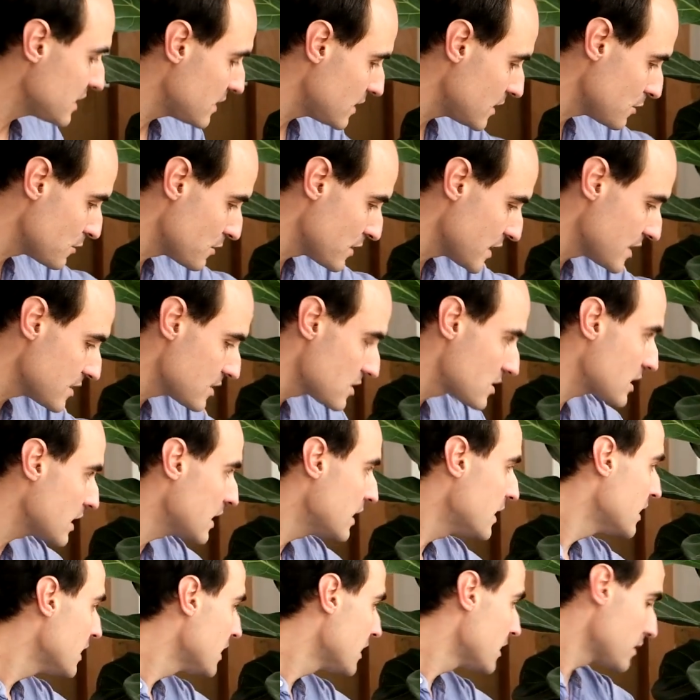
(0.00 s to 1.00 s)
here is
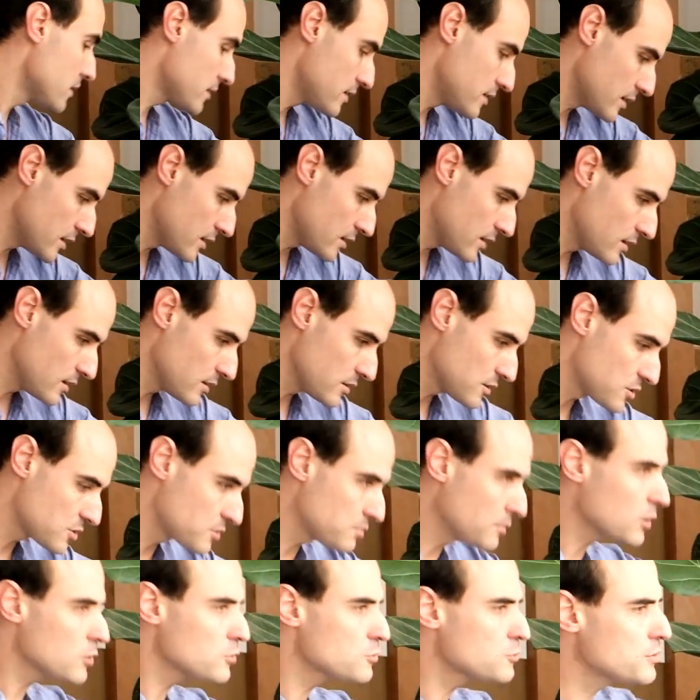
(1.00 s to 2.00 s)
the
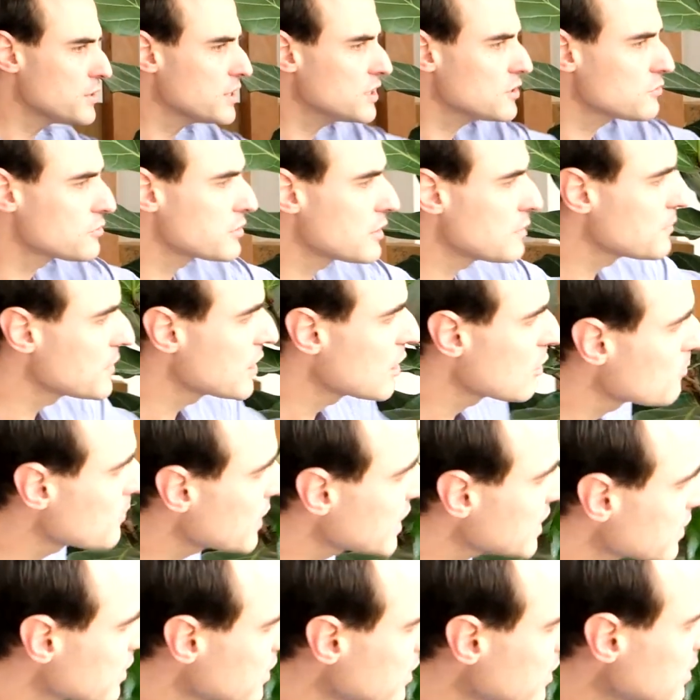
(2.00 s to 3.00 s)
small trees from
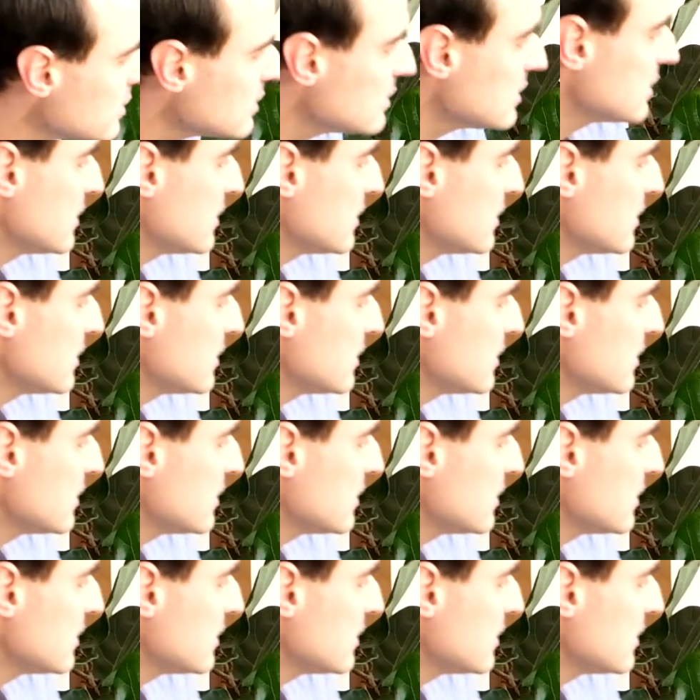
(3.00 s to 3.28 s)
Laman,